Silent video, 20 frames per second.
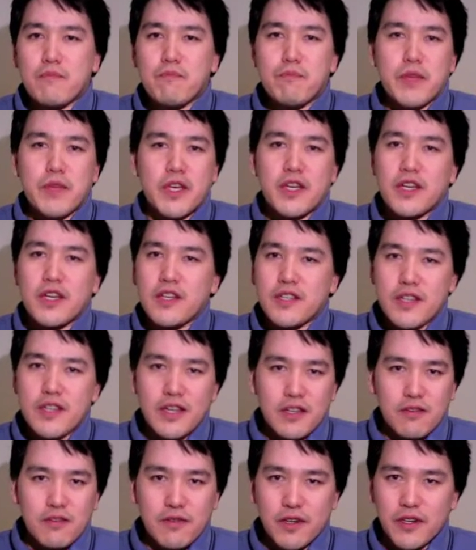Because I
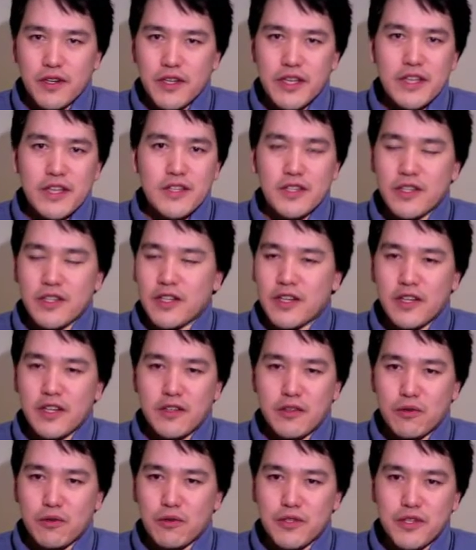could very easily, and I
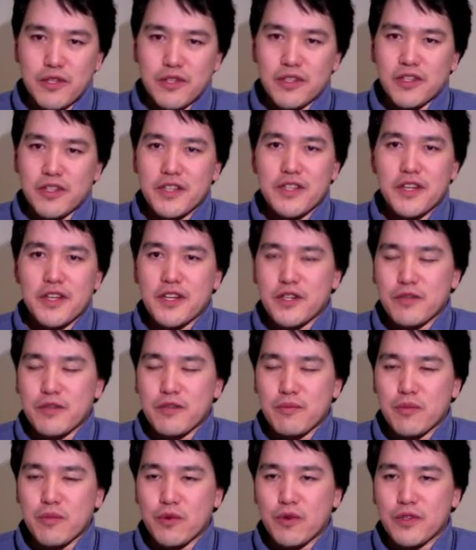told you in the
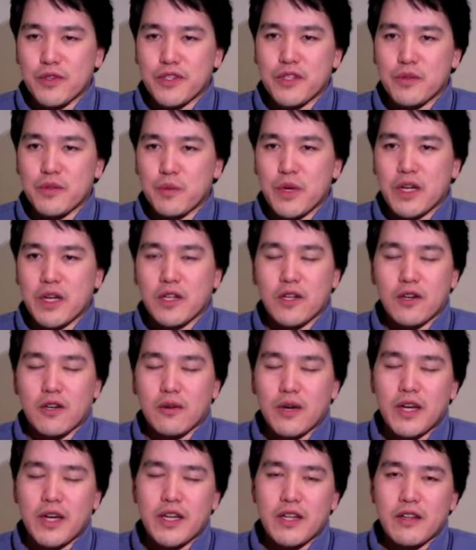discussion boards as well
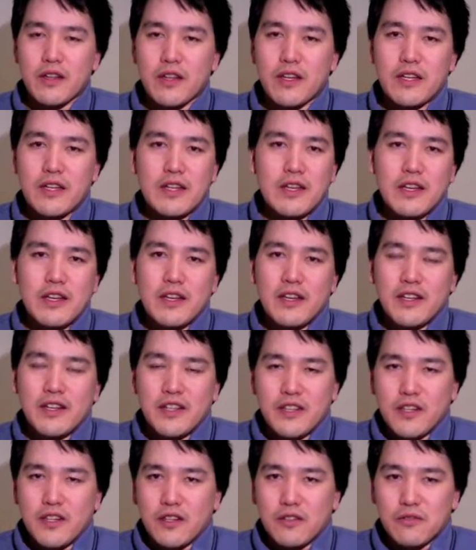already, that,
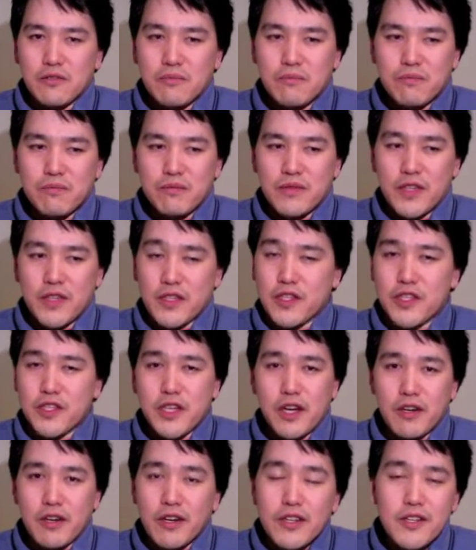does a
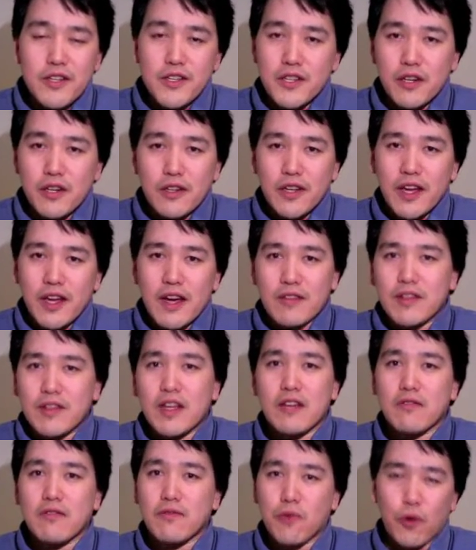chair necessarily have to
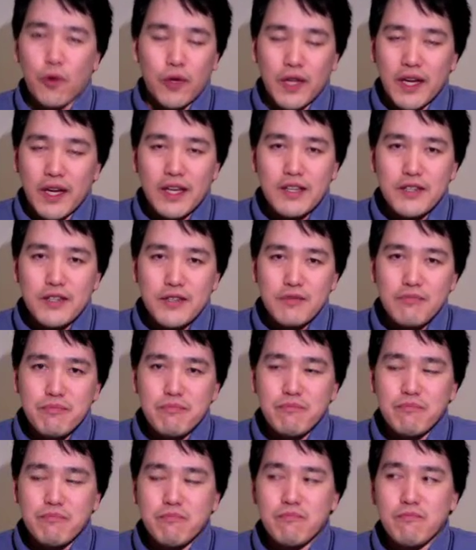have 4 legs?
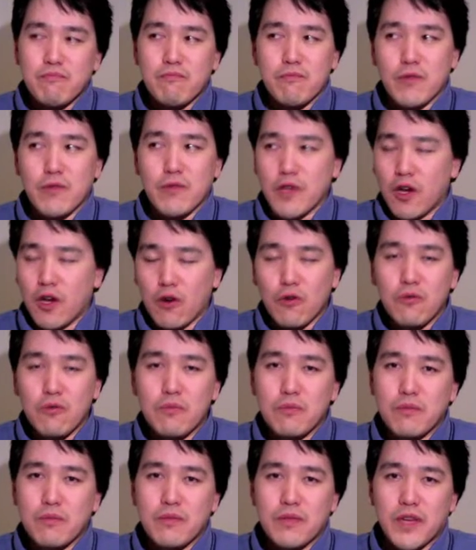No.
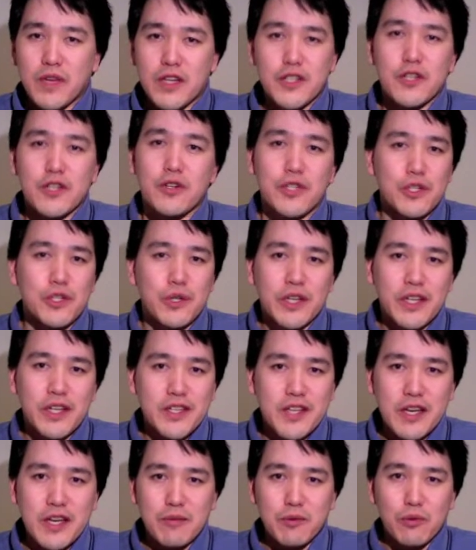I showed you an
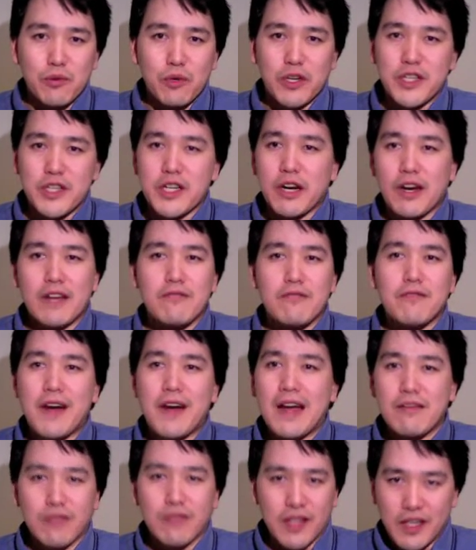example where a chair had
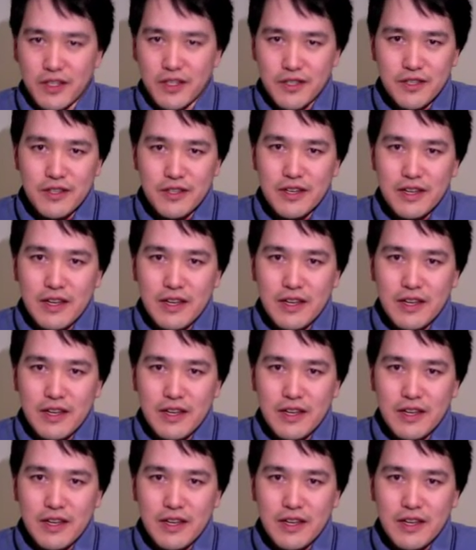5 legs.